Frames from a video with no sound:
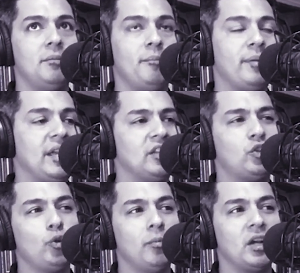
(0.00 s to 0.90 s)
being
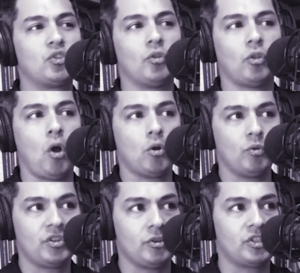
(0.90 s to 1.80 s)
too much along
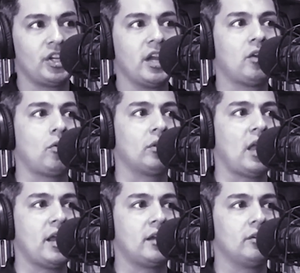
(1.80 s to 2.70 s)
with your chick or
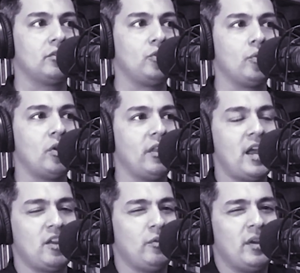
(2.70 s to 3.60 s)
like doing all
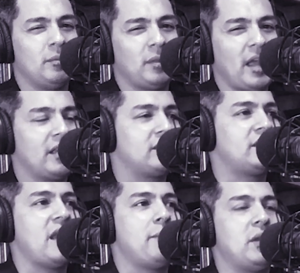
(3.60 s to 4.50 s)
that, you end up like
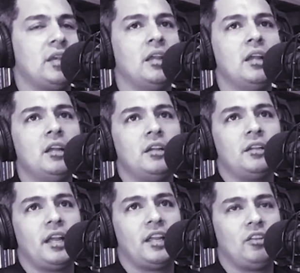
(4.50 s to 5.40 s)
stemming,
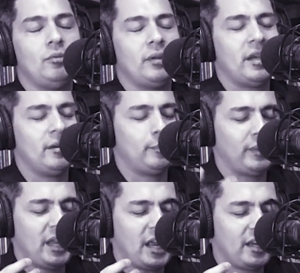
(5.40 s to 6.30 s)
you end
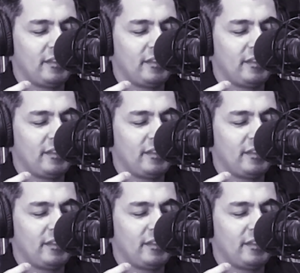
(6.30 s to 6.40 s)
up getting